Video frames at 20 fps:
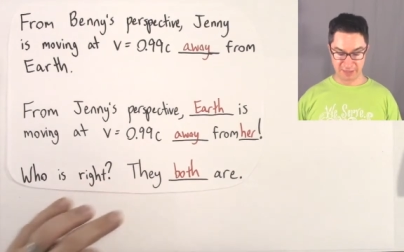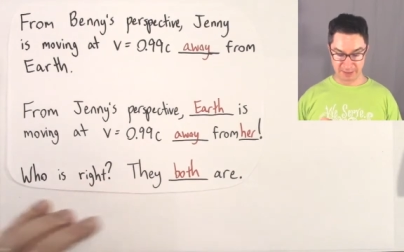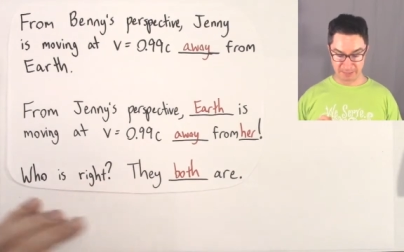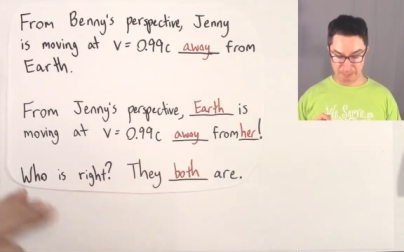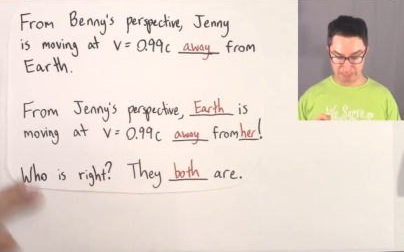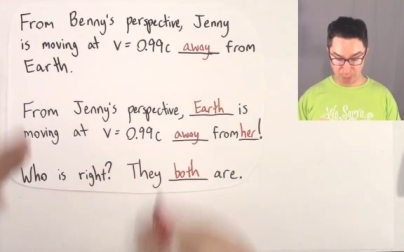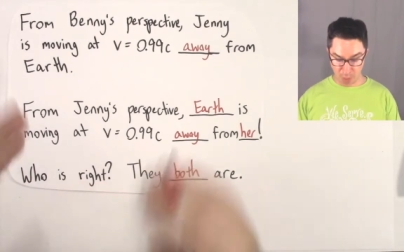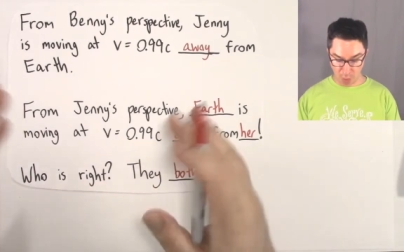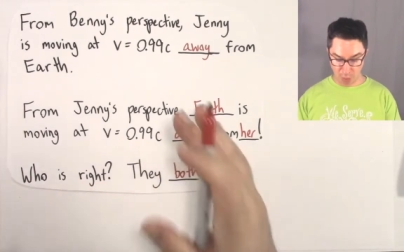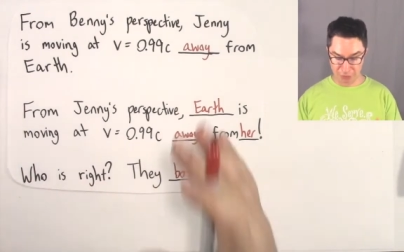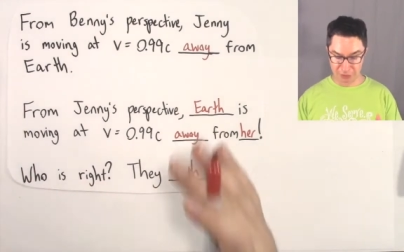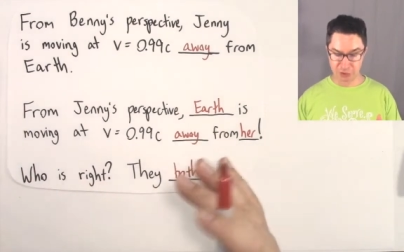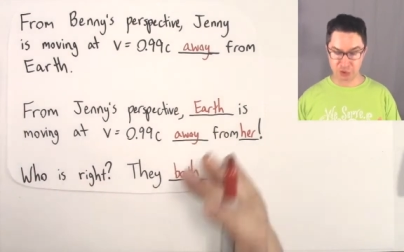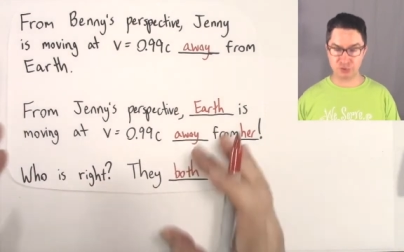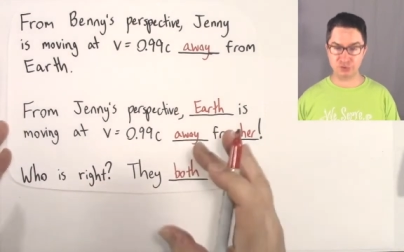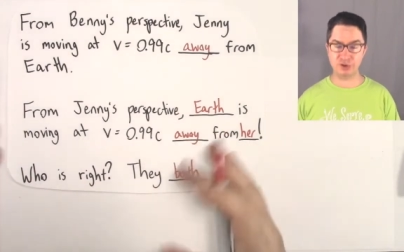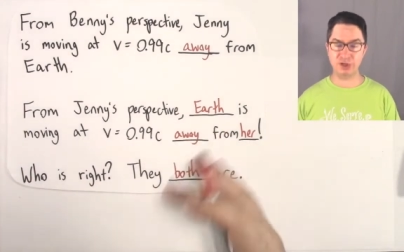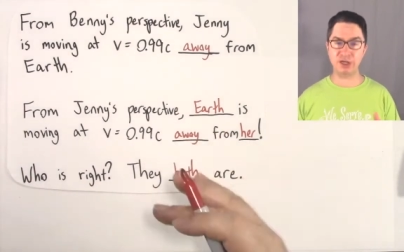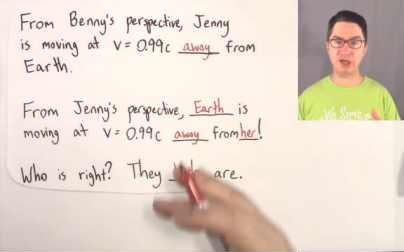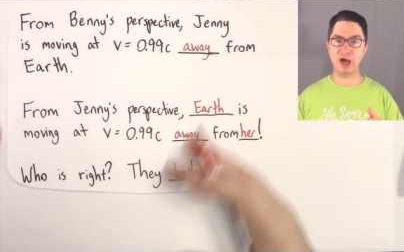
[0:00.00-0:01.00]
They both
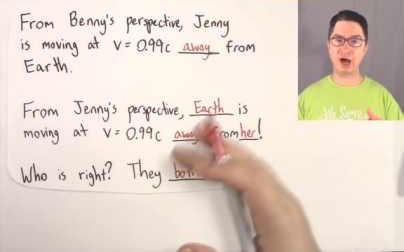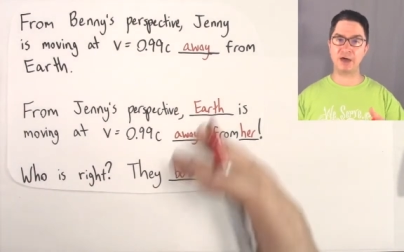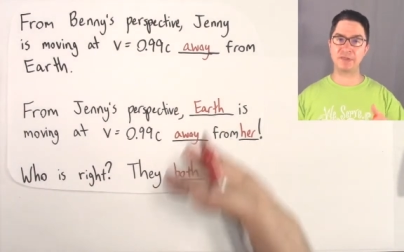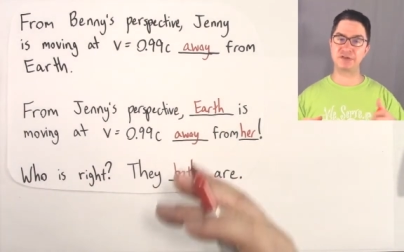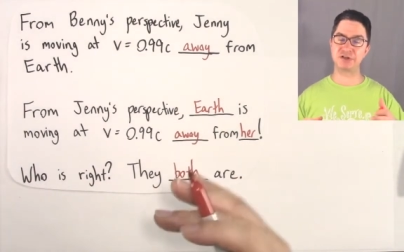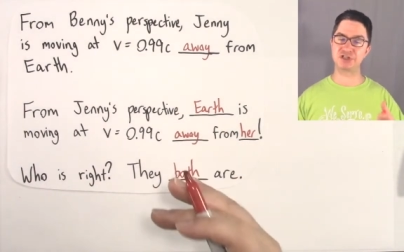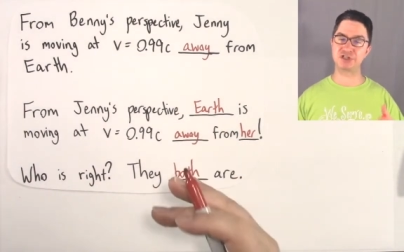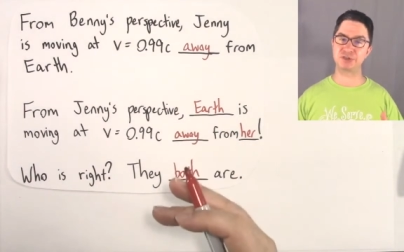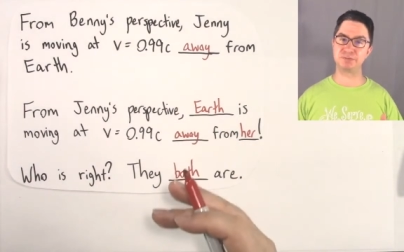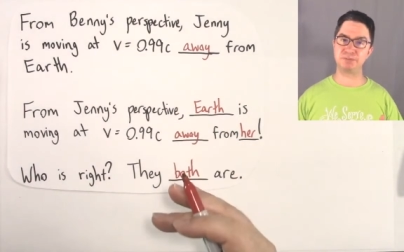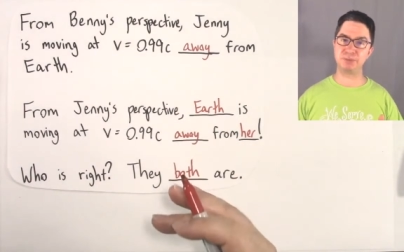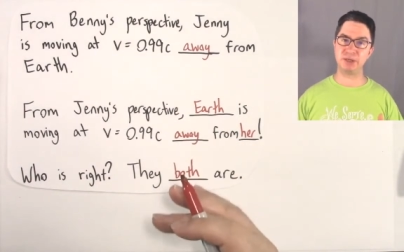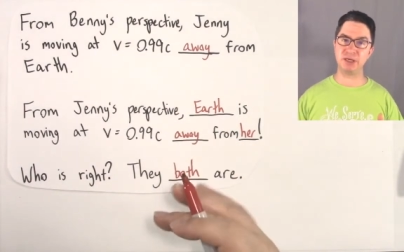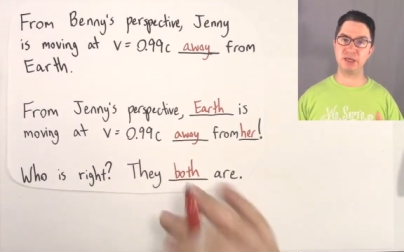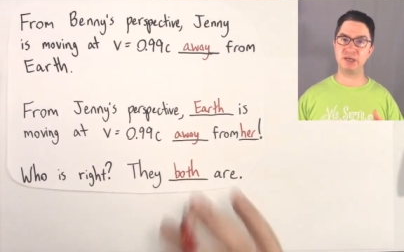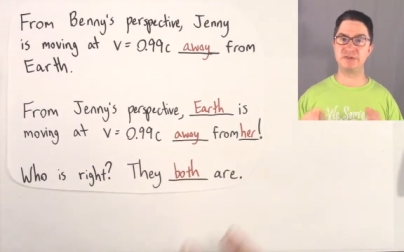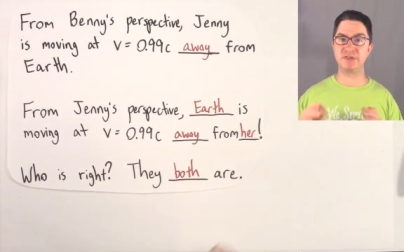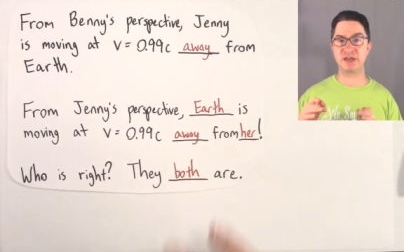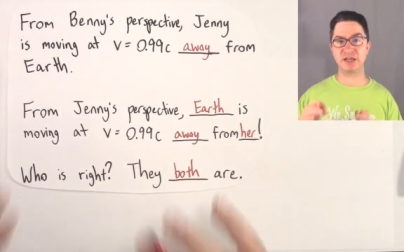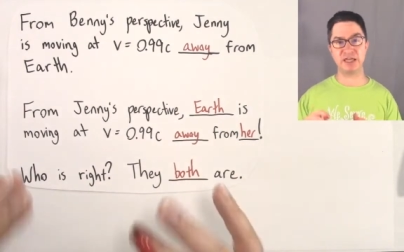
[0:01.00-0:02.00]
agree on the
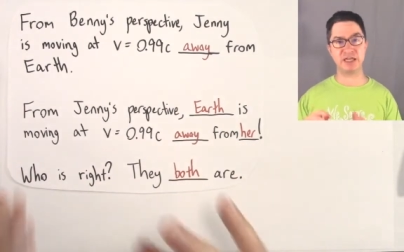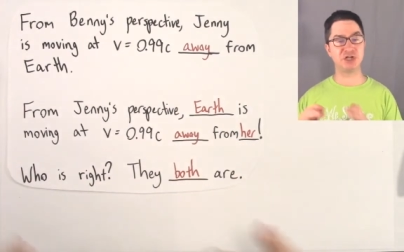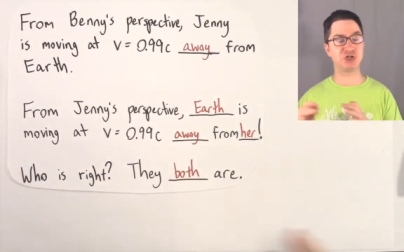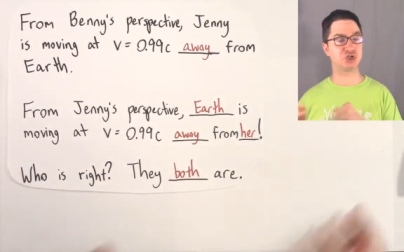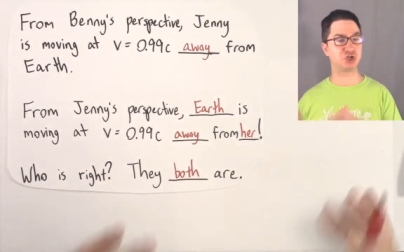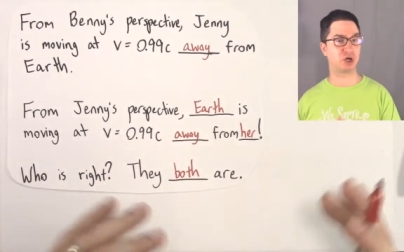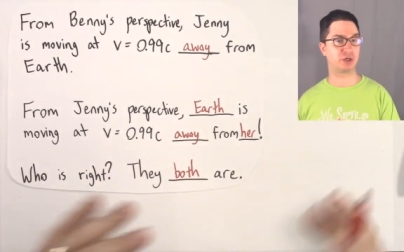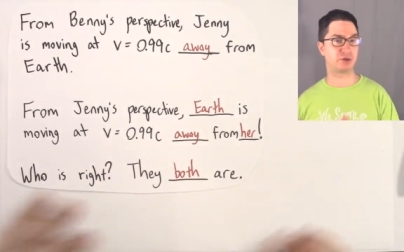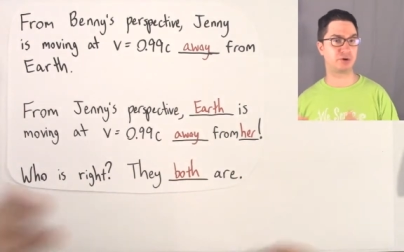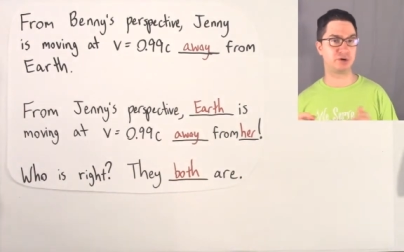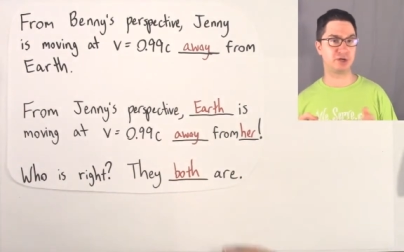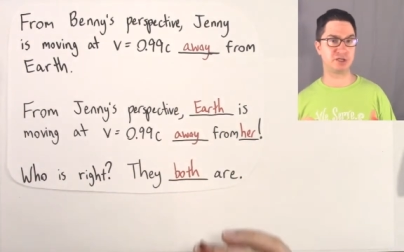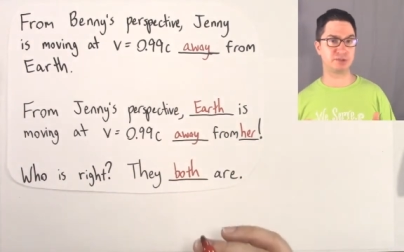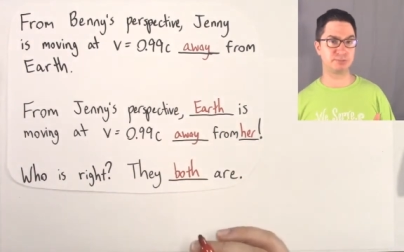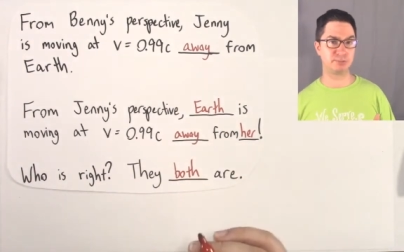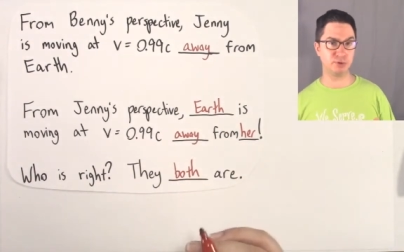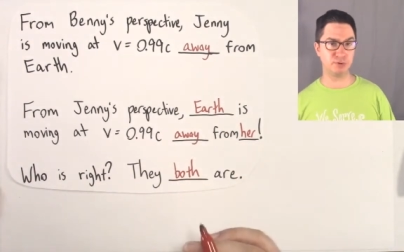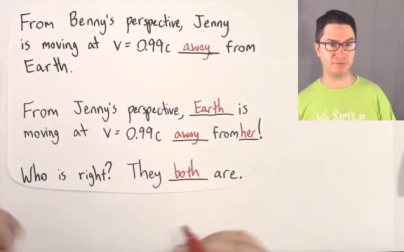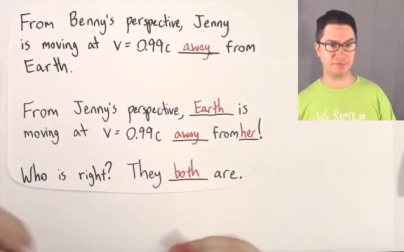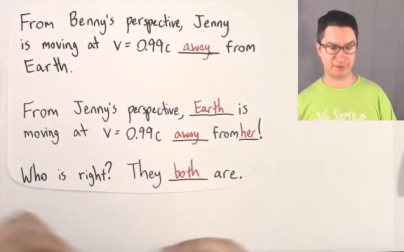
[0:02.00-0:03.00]
speed that each other is
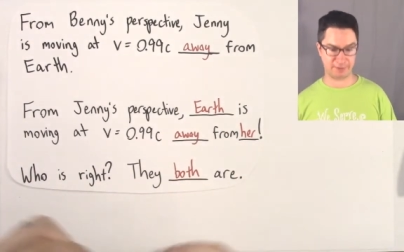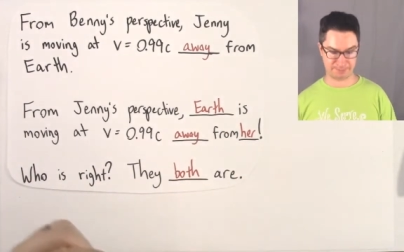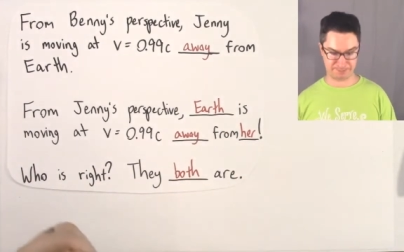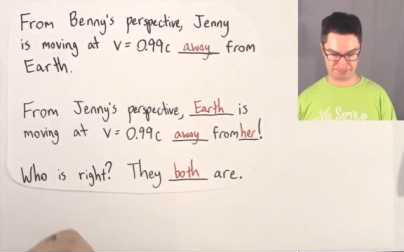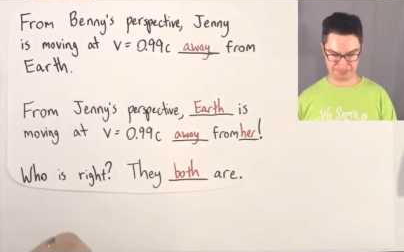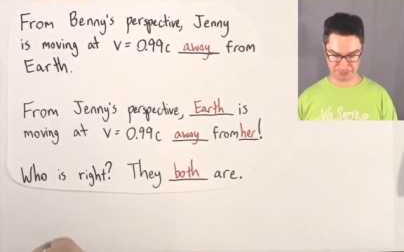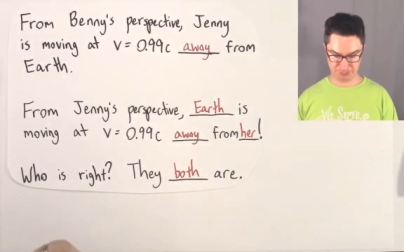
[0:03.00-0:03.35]
moving.